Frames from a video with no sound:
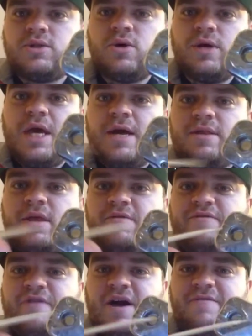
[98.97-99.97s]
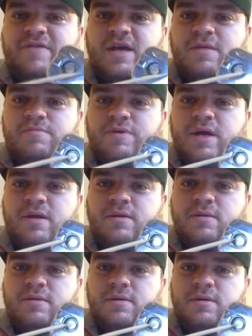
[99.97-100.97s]
So yeah, the 510
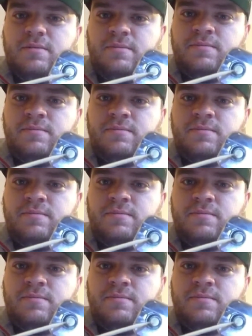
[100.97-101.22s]
pin